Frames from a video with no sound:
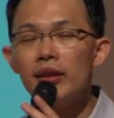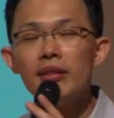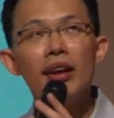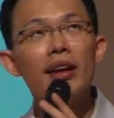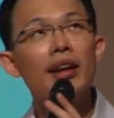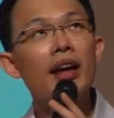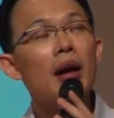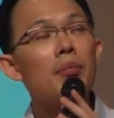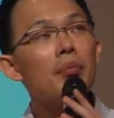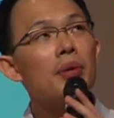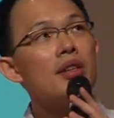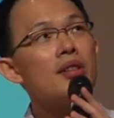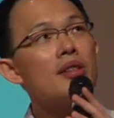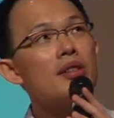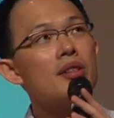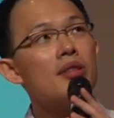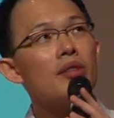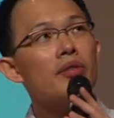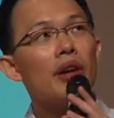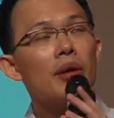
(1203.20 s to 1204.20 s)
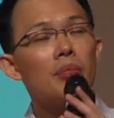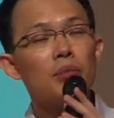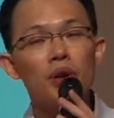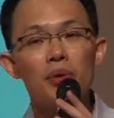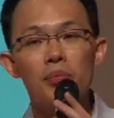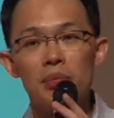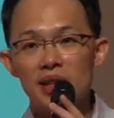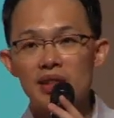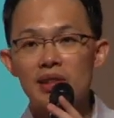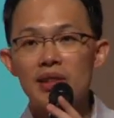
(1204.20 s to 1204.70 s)
think that happens, if I'm
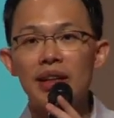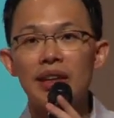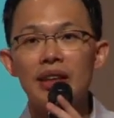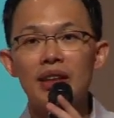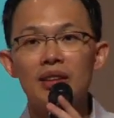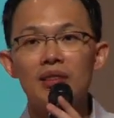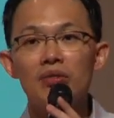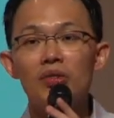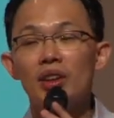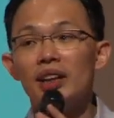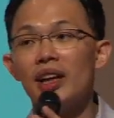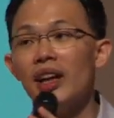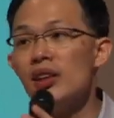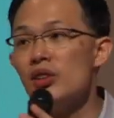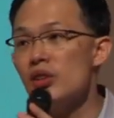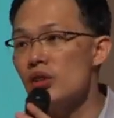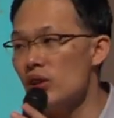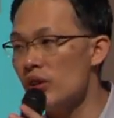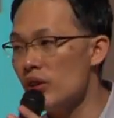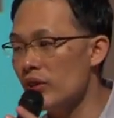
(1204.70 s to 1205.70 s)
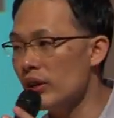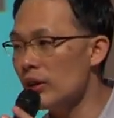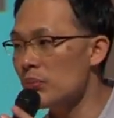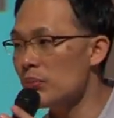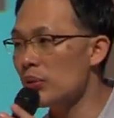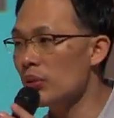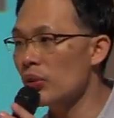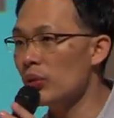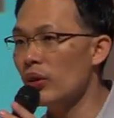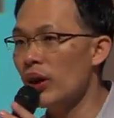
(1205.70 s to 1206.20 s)
not mistaken, for the
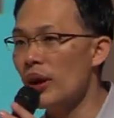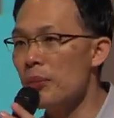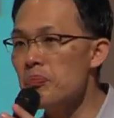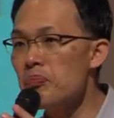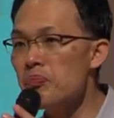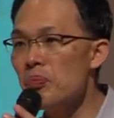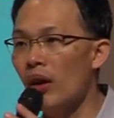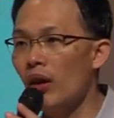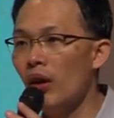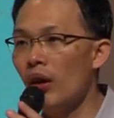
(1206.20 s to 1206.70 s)
engineering program.